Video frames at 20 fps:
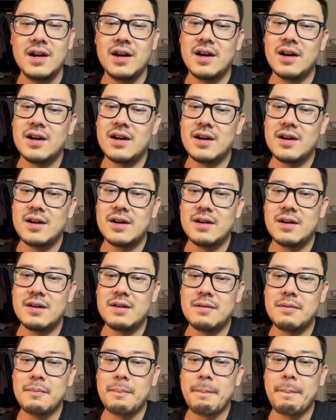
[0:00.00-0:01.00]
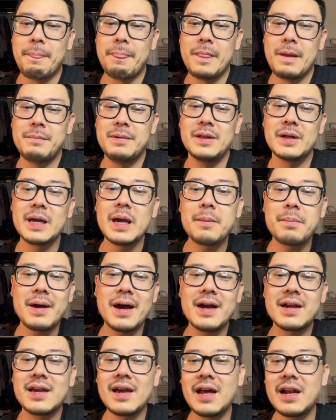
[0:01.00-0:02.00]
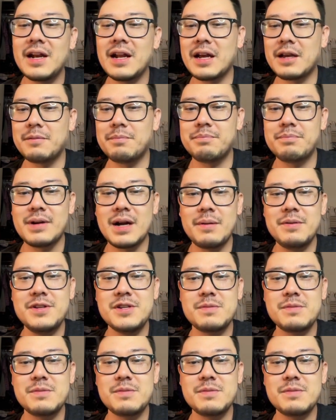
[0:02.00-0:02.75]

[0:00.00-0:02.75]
I mean, looking back at it, I could probably